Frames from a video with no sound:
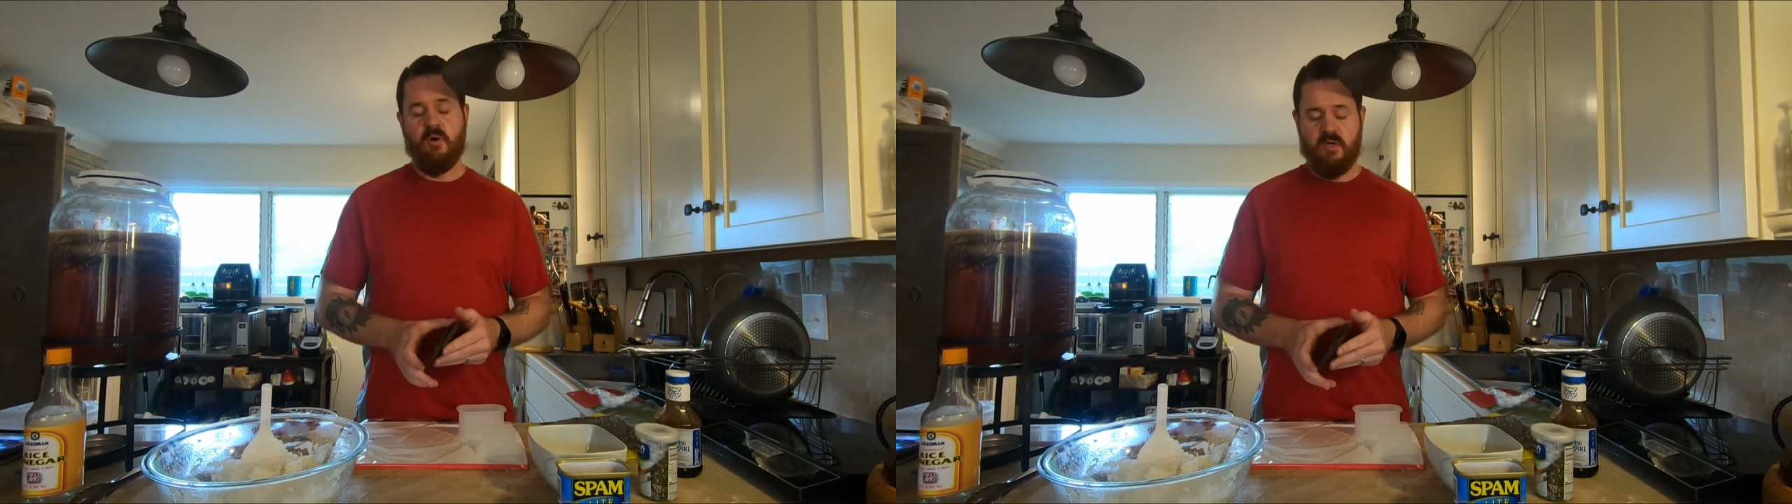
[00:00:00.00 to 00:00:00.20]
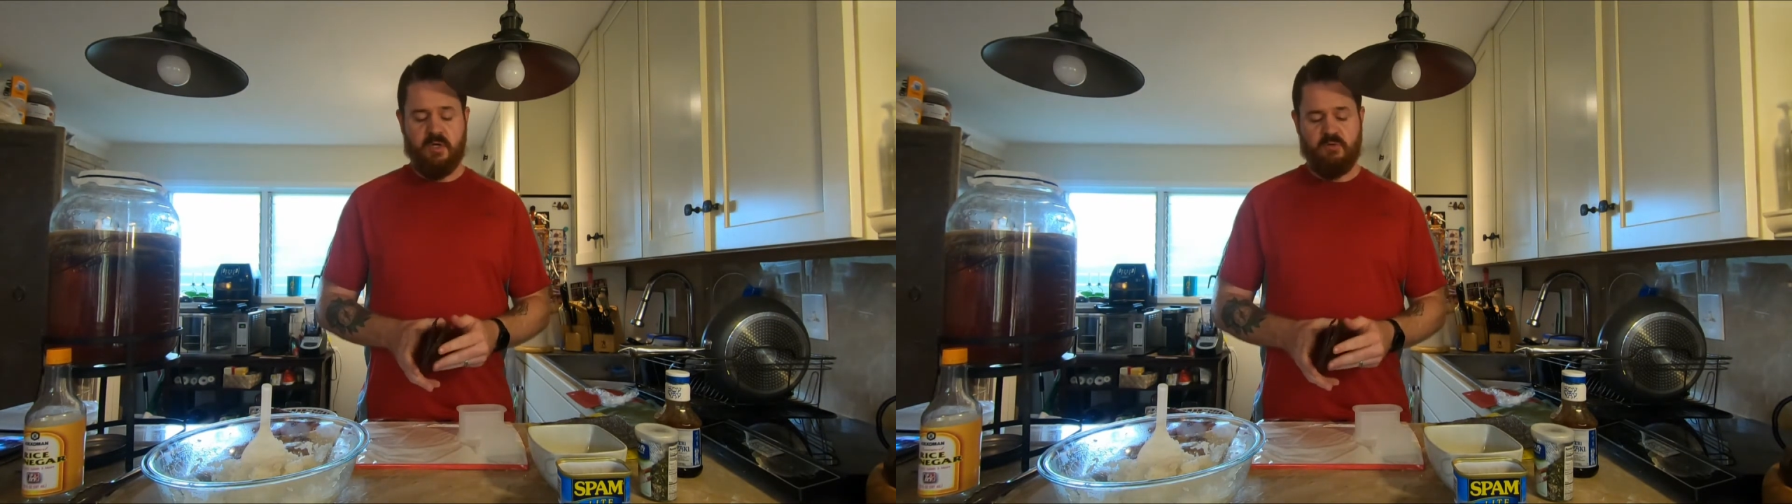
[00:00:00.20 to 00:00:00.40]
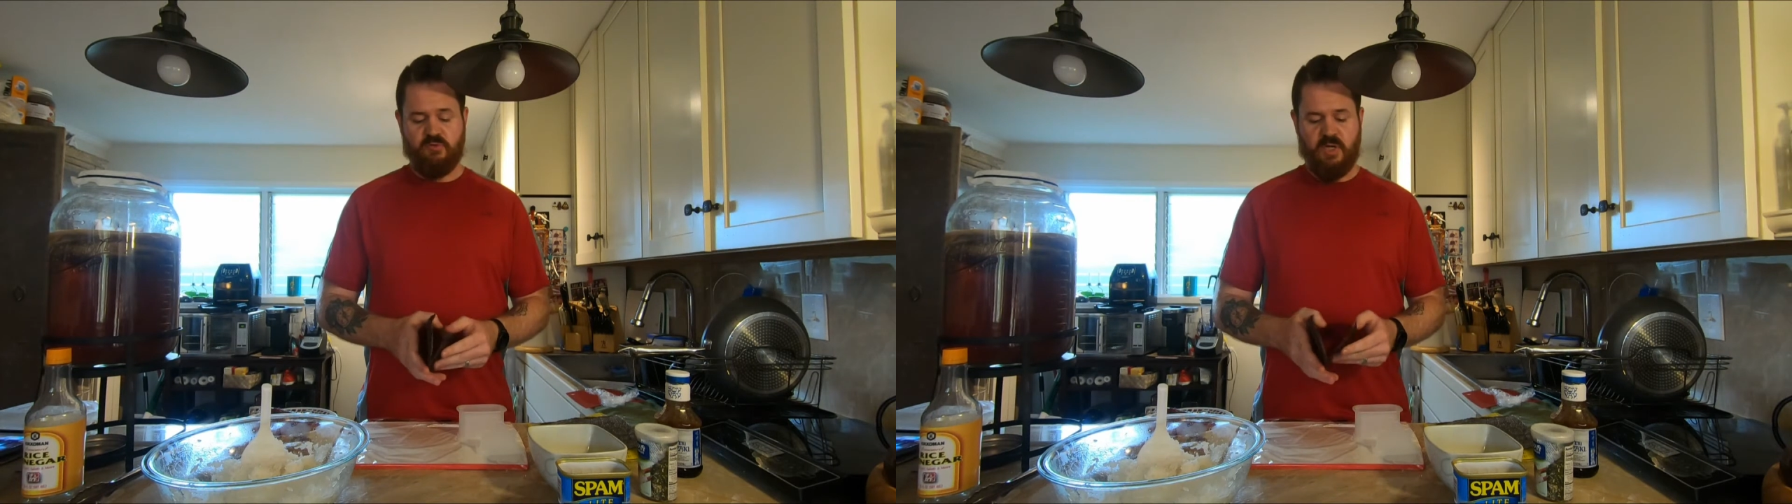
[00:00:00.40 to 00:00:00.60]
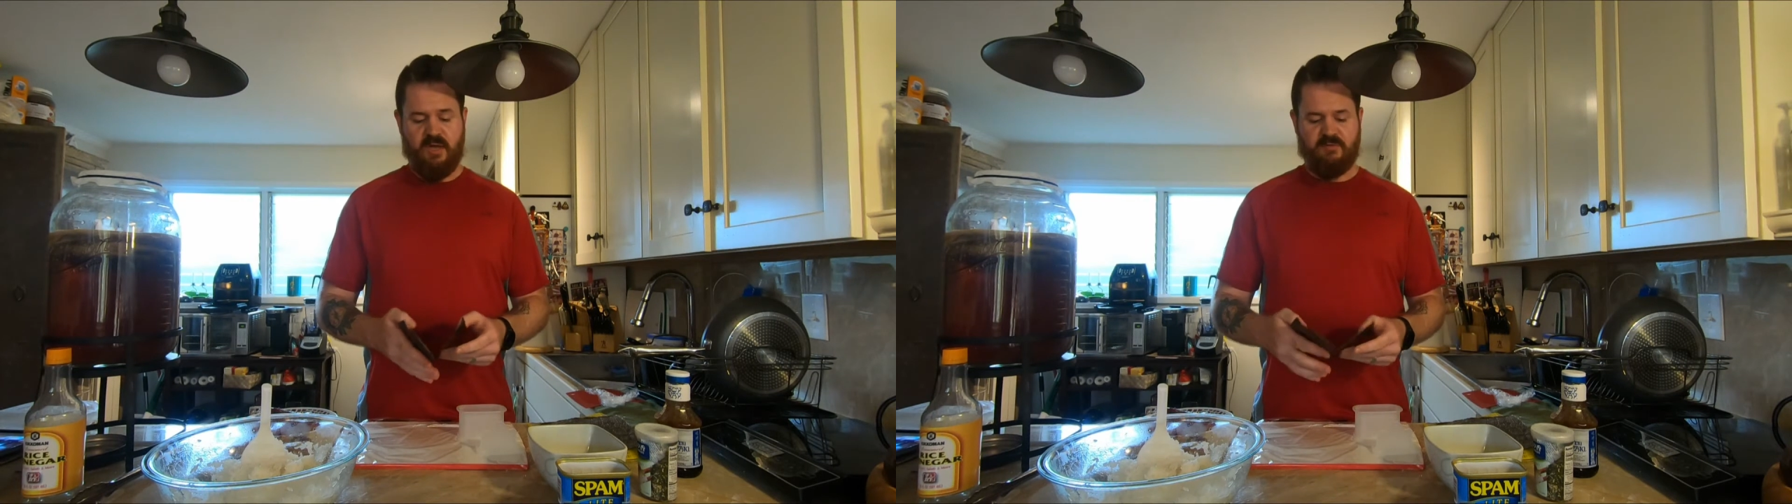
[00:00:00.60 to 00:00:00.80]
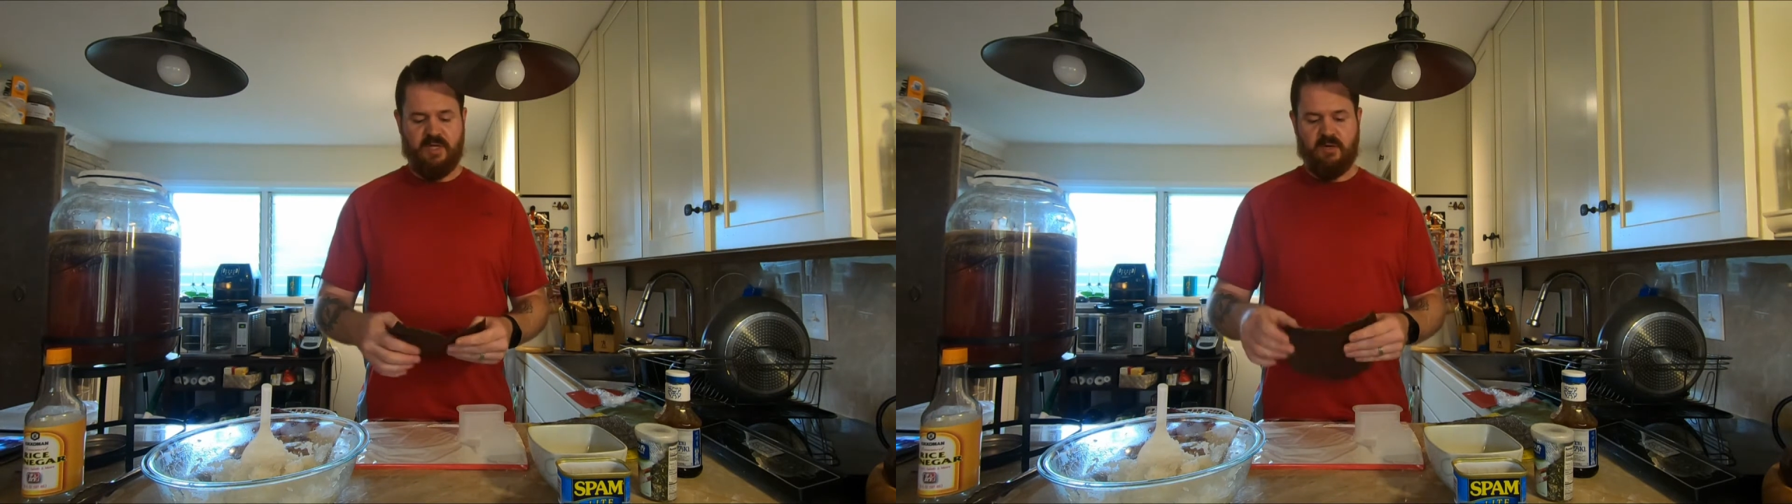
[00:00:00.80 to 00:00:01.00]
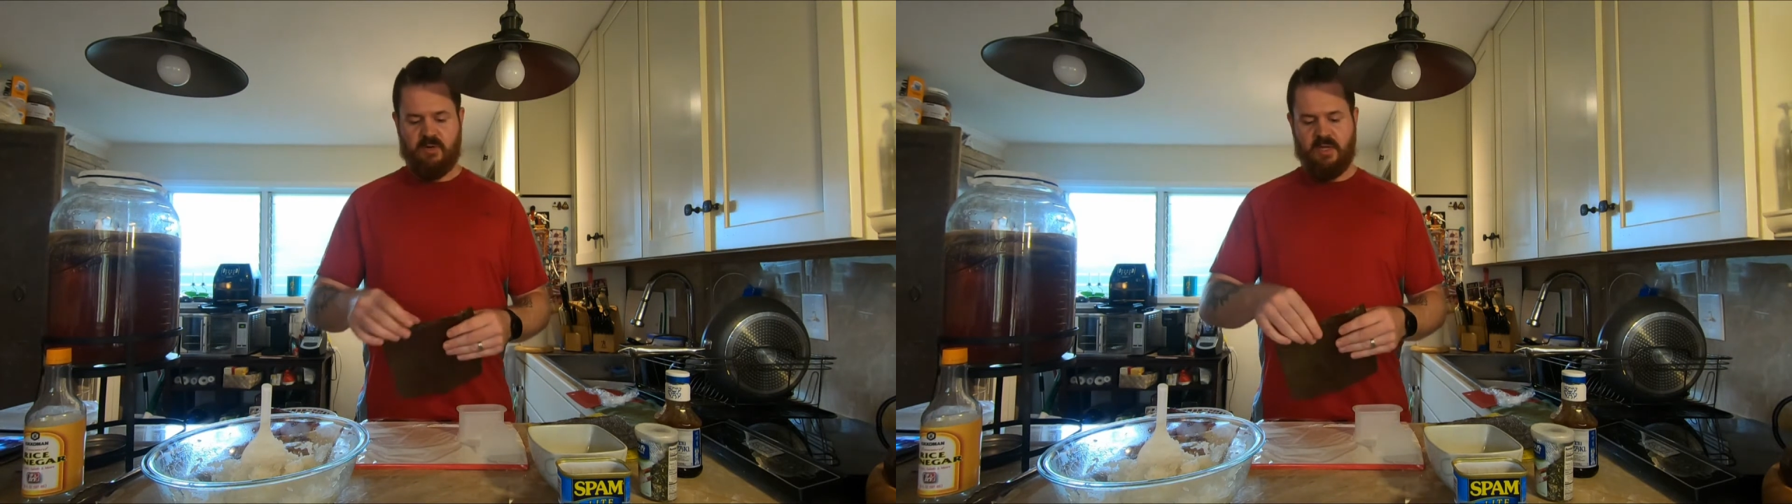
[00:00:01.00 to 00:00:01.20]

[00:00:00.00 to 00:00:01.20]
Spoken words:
you can use a knife to get a